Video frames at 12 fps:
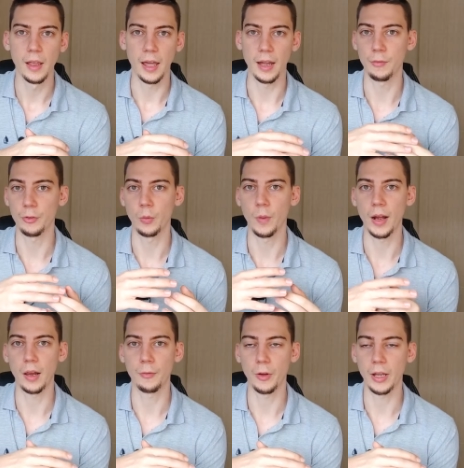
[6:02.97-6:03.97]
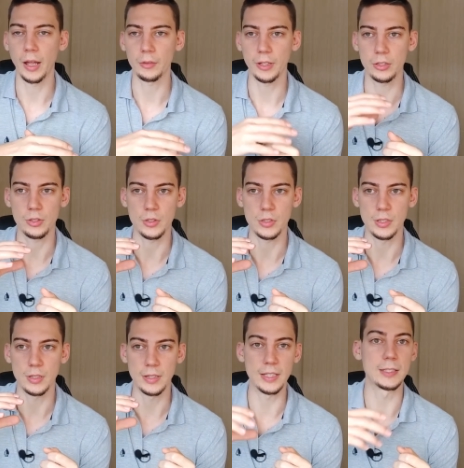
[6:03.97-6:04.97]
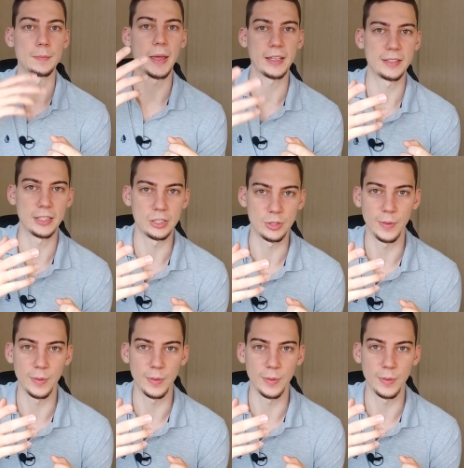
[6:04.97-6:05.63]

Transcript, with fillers: And after a while, I found out that just this message